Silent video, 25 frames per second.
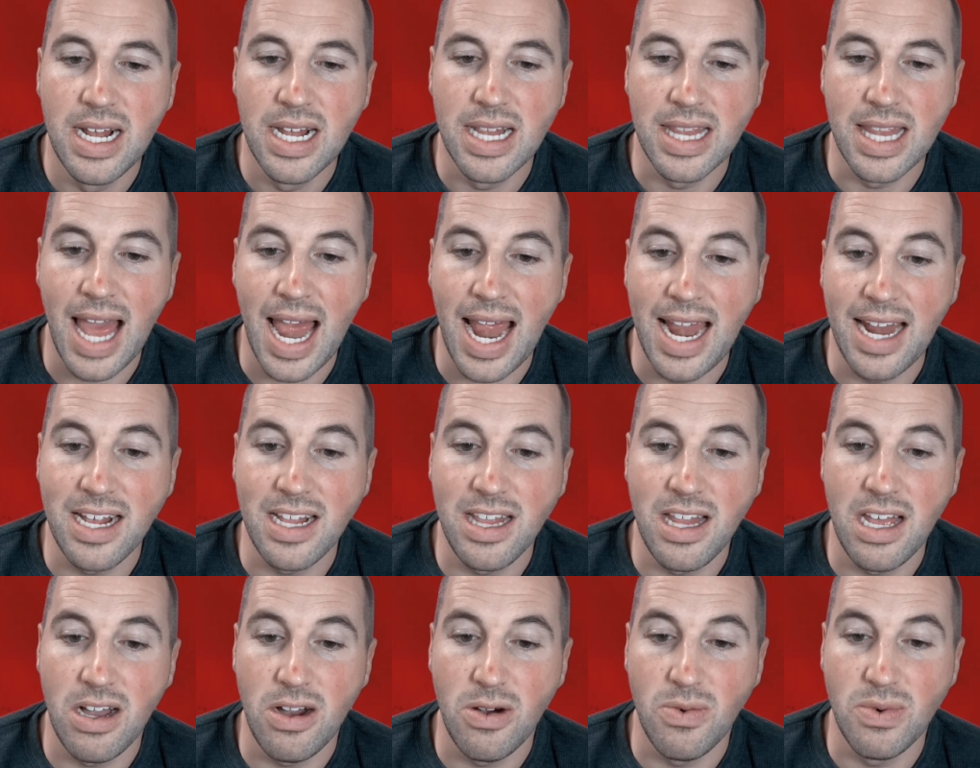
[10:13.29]
Lying
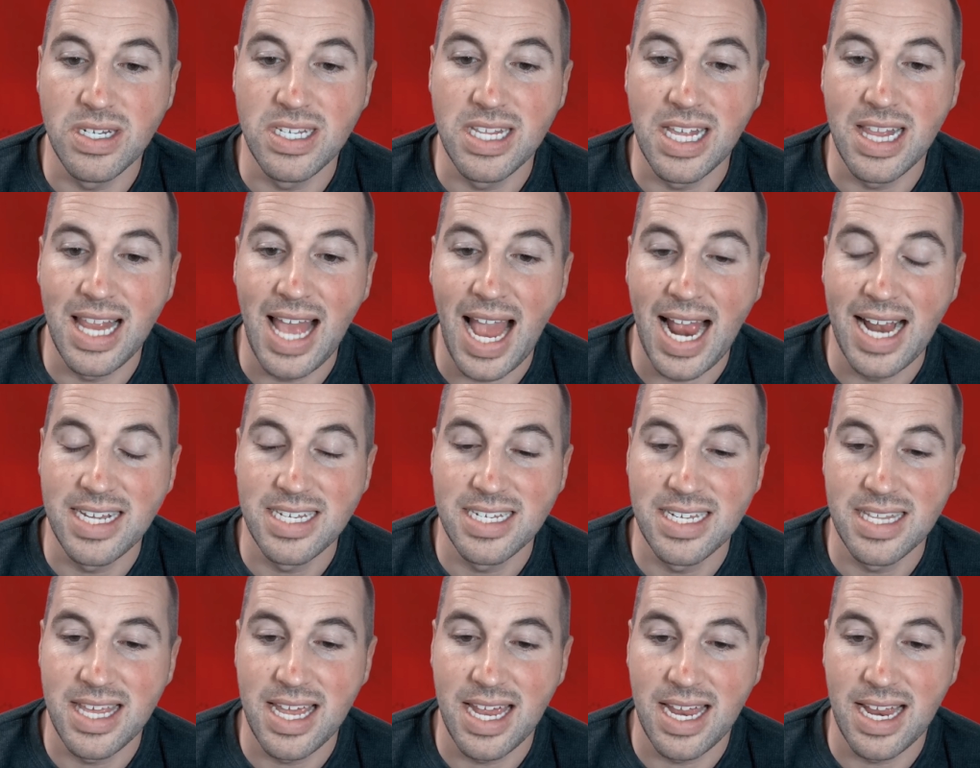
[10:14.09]
low was the
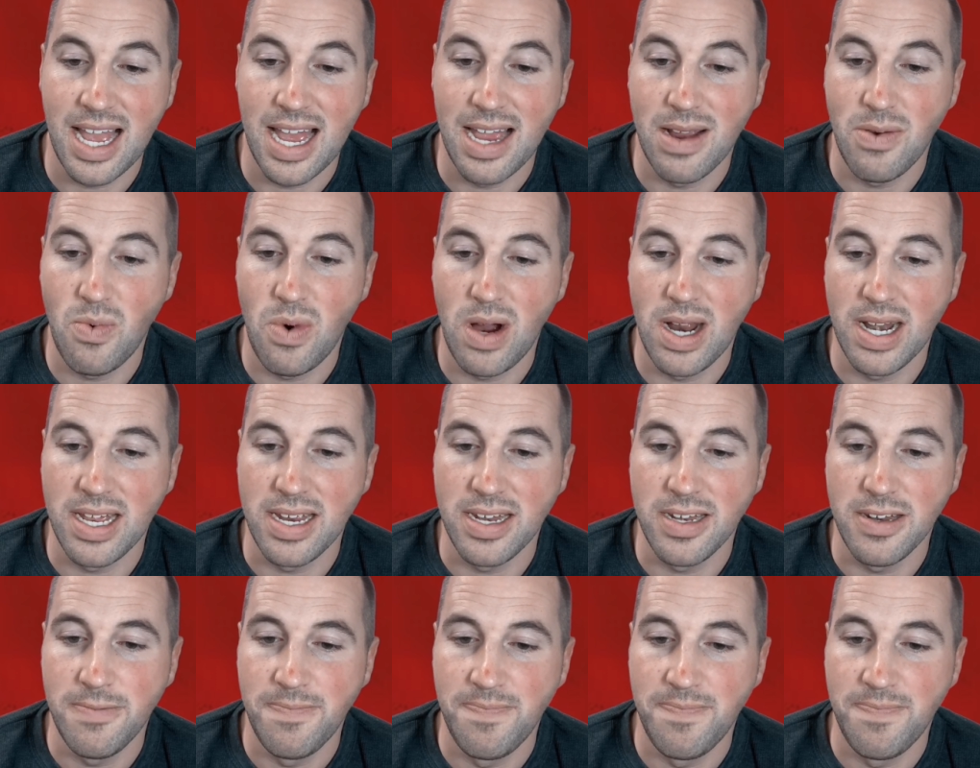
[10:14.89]
last thing I wanted.